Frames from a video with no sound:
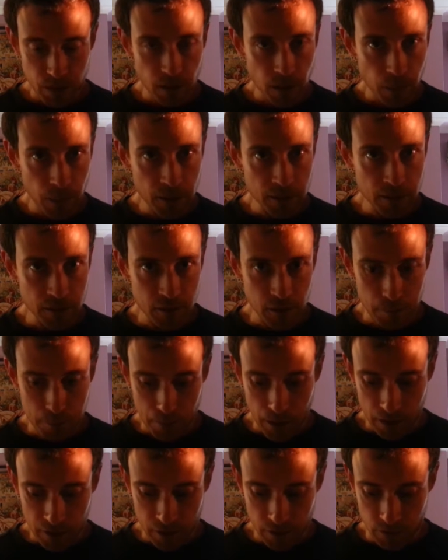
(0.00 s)
This is a
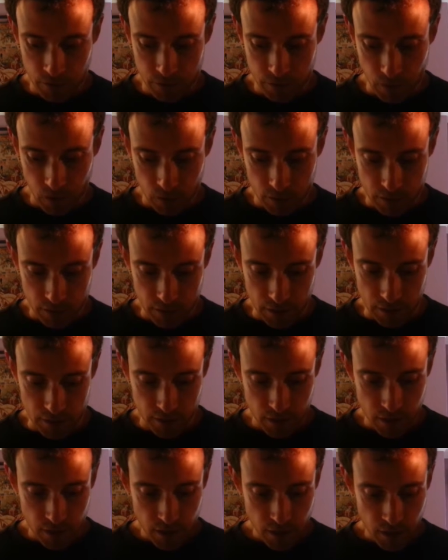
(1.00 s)
massive advantage.
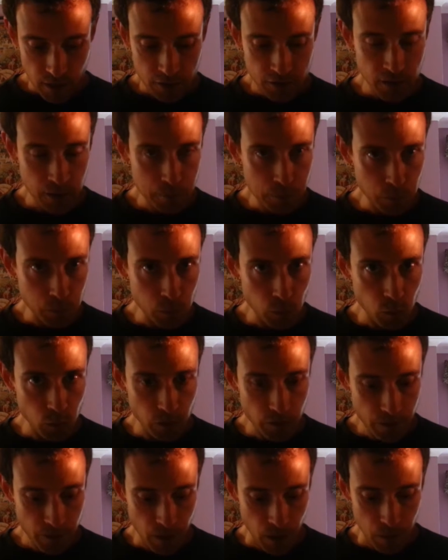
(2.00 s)
A simple rule
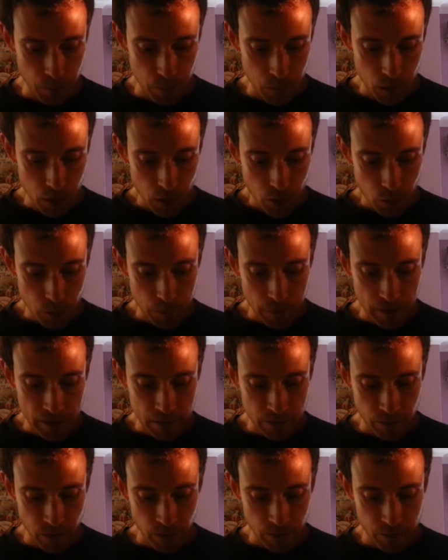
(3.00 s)
of thumb would be to
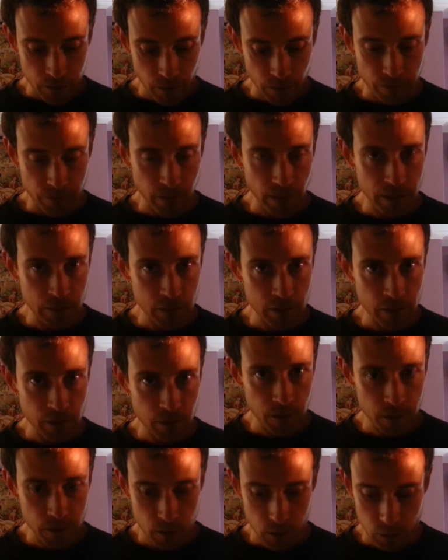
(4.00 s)
vote for your favourite
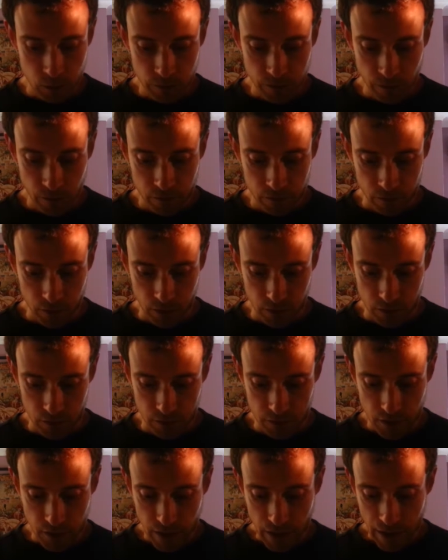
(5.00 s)
two
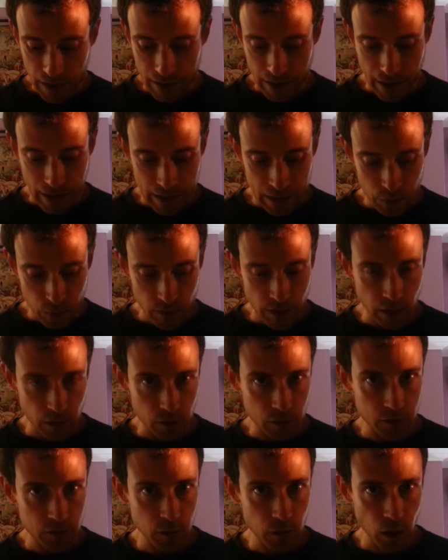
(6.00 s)
frontrunners and anyone
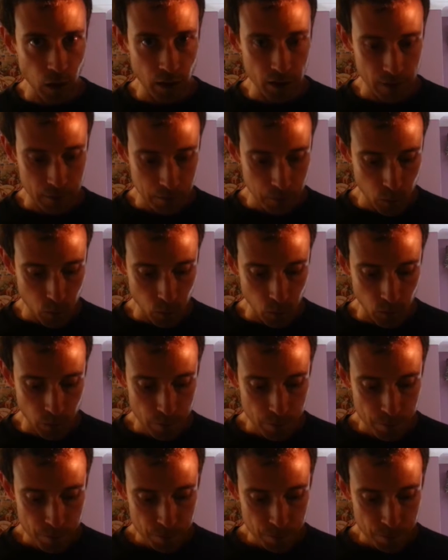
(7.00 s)
else you like more.